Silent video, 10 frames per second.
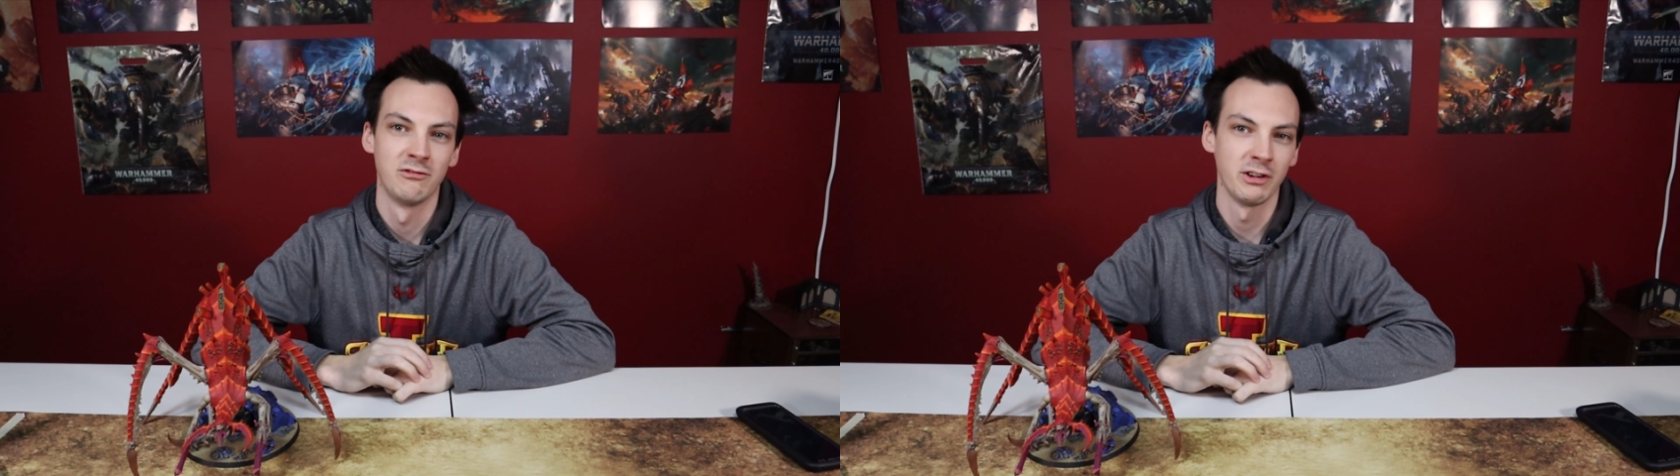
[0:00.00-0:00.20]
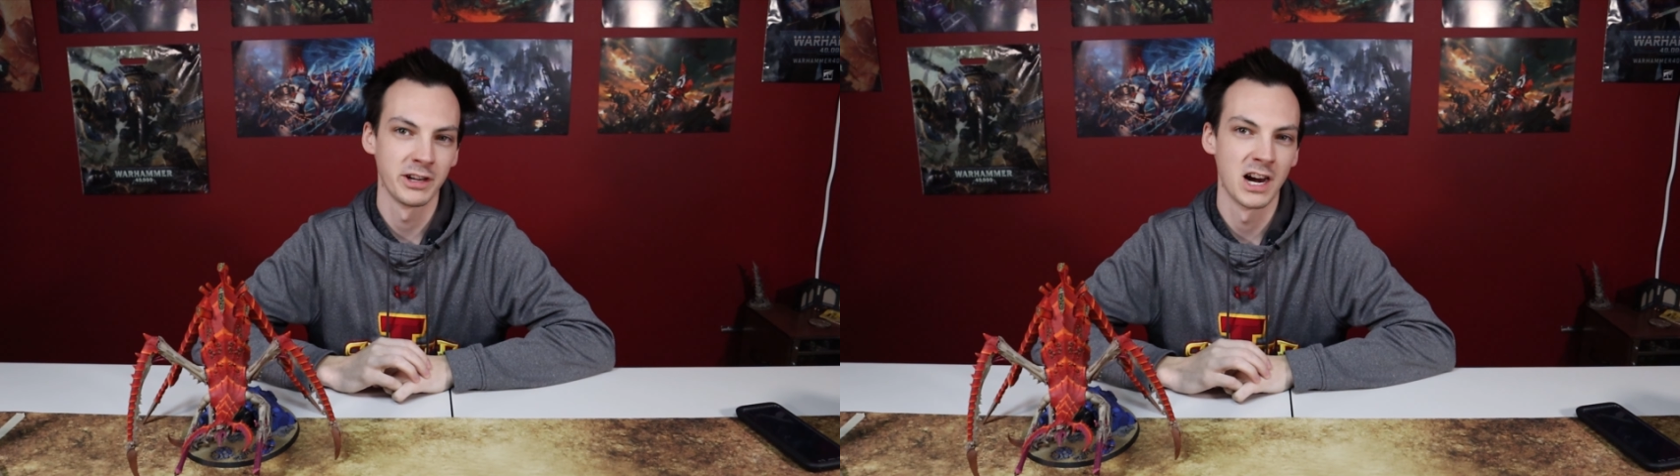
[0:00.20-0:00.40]

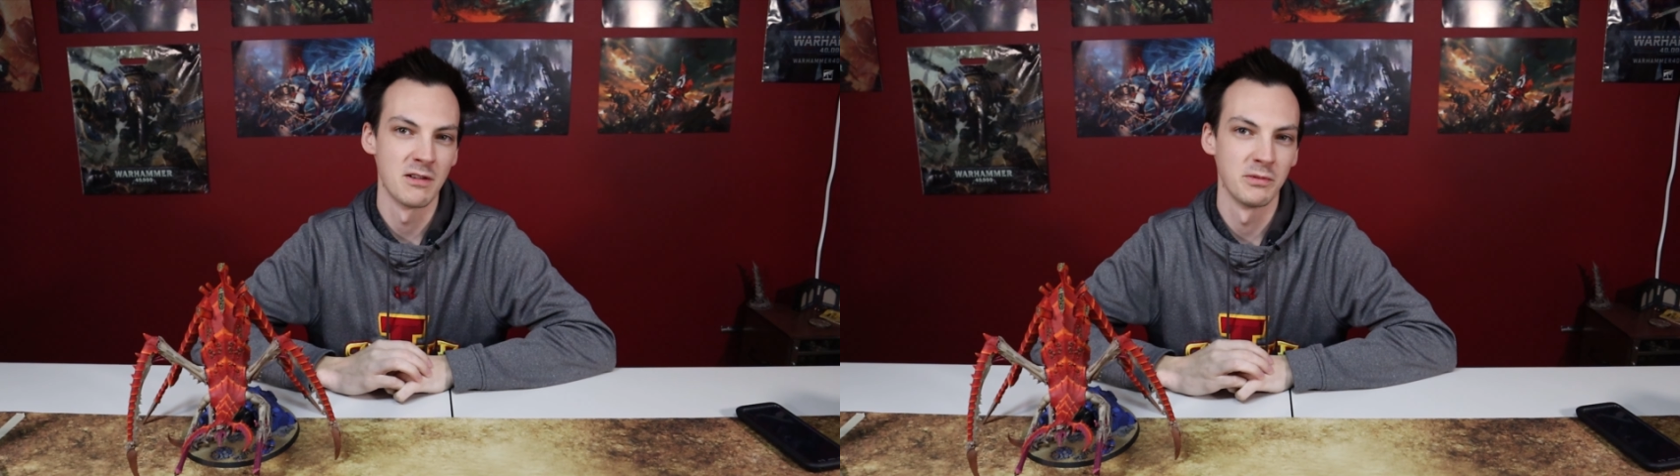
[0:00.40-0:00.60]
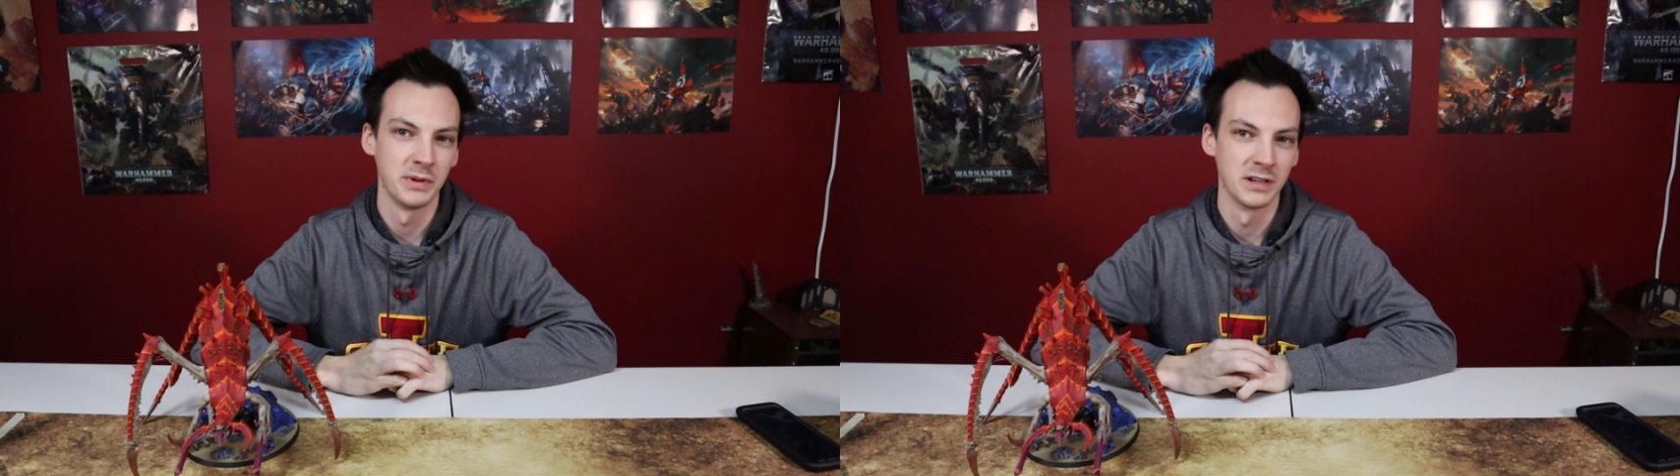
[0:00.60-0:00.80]
Very
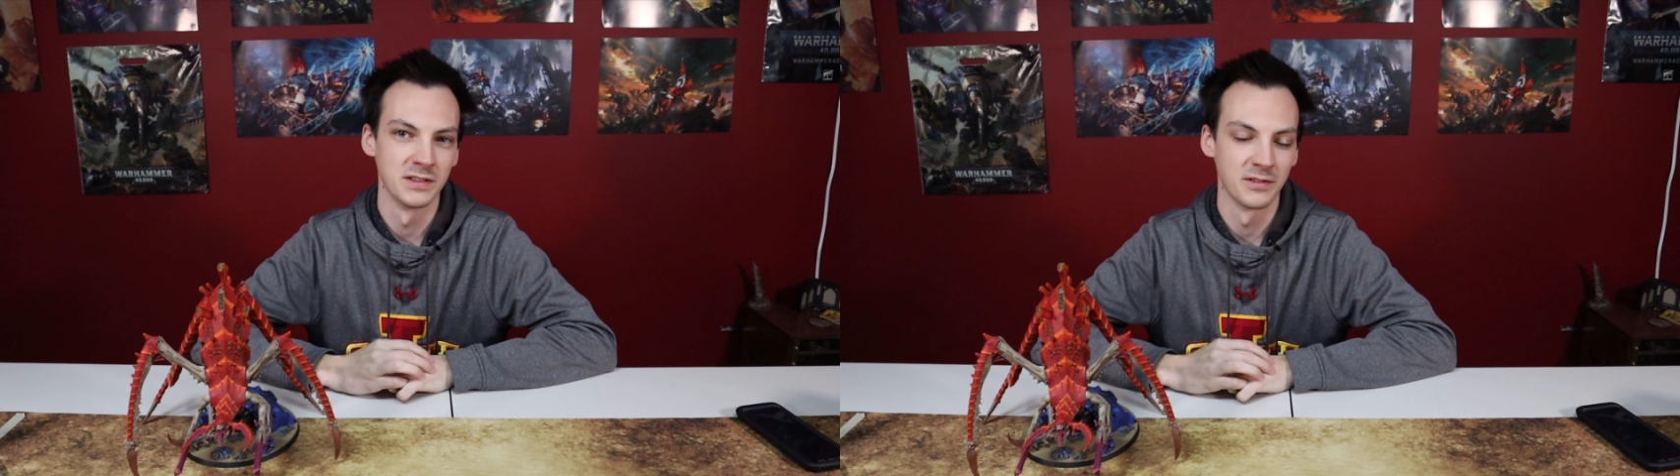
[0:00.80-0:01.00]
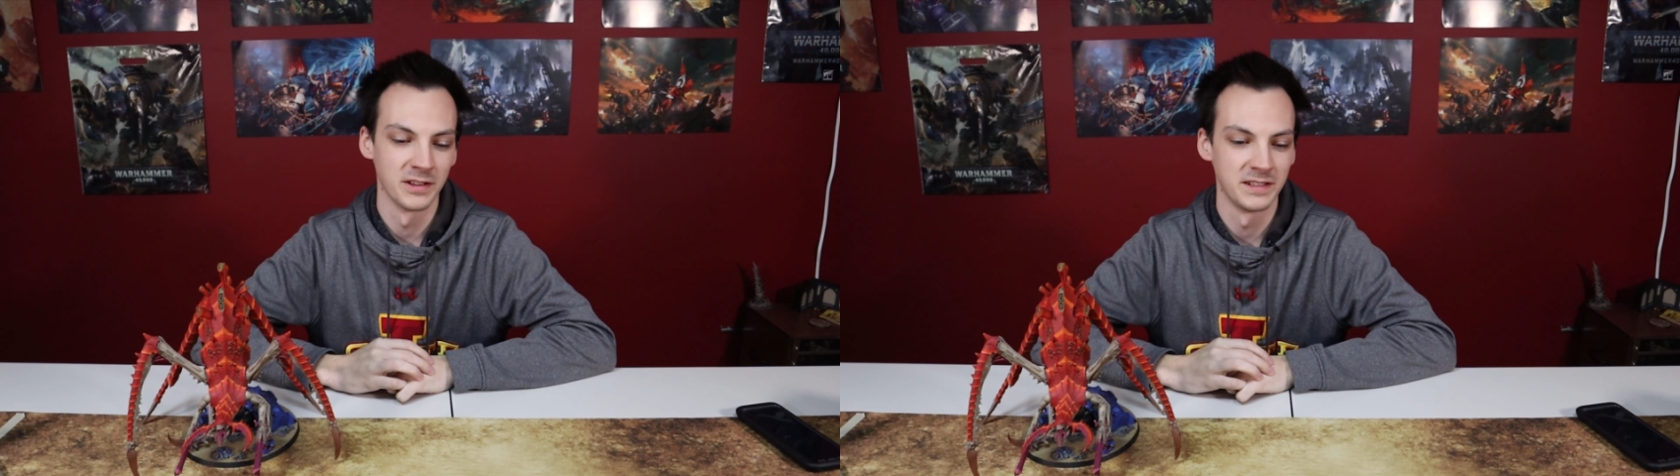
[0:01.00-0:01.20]
common
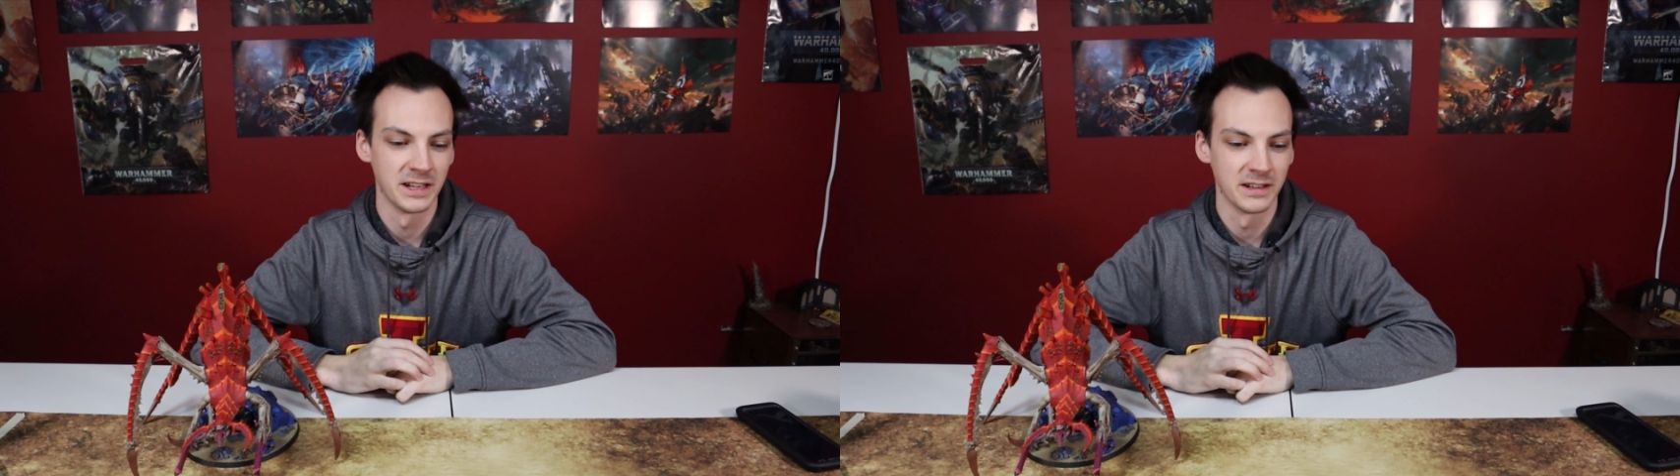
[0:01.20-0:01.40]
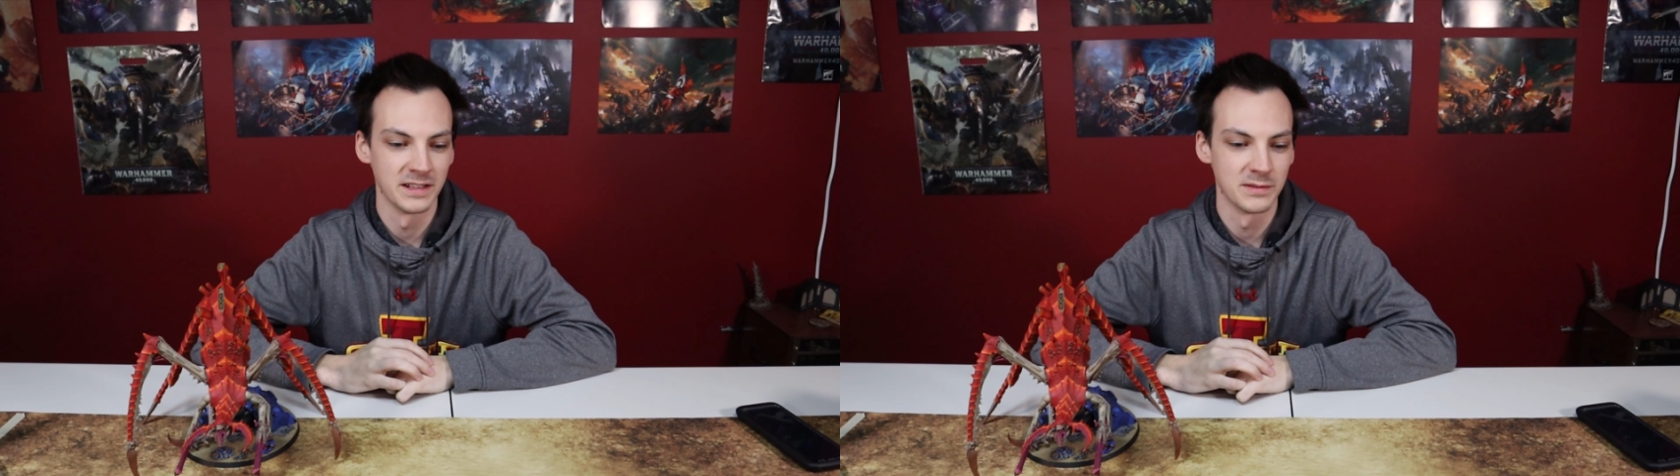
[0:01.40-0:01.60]
builds for the
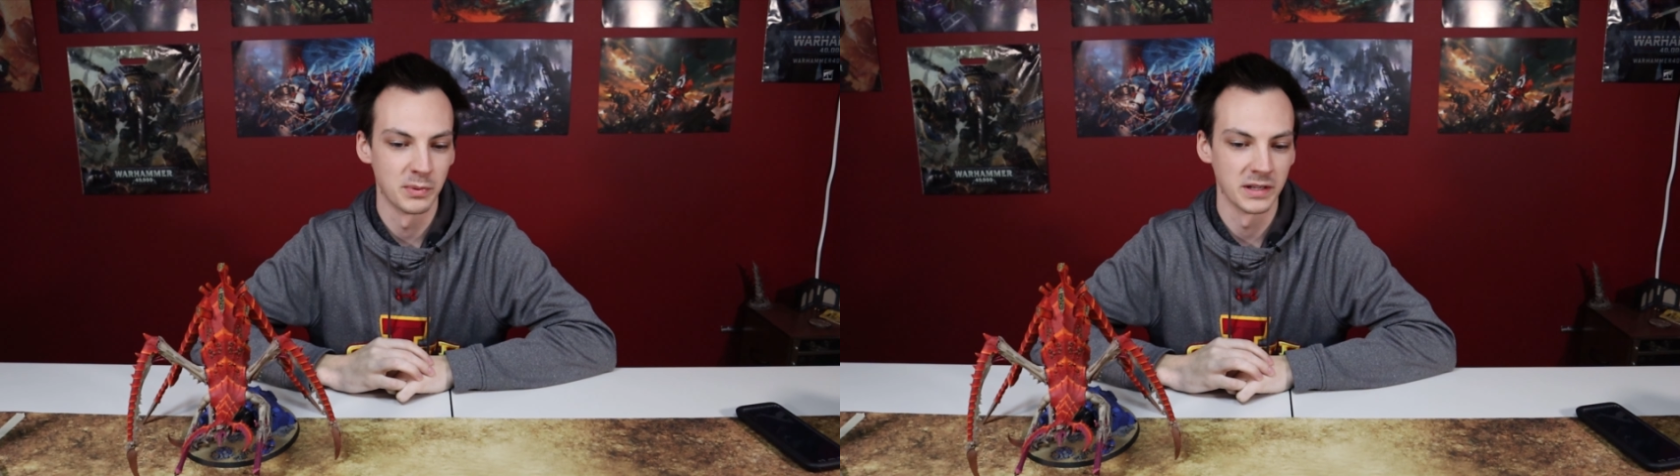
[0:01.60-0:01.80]
Tyranids,